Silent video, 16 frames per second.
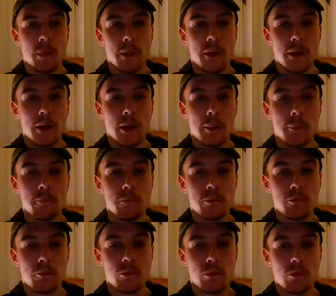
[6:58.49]

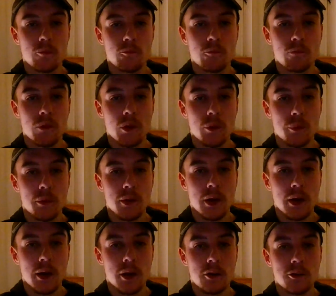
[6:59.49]
with
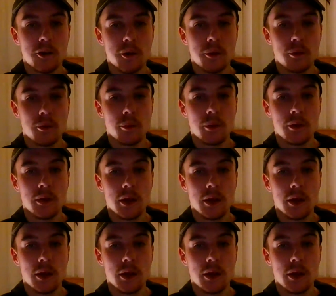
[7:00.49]
that attitude and with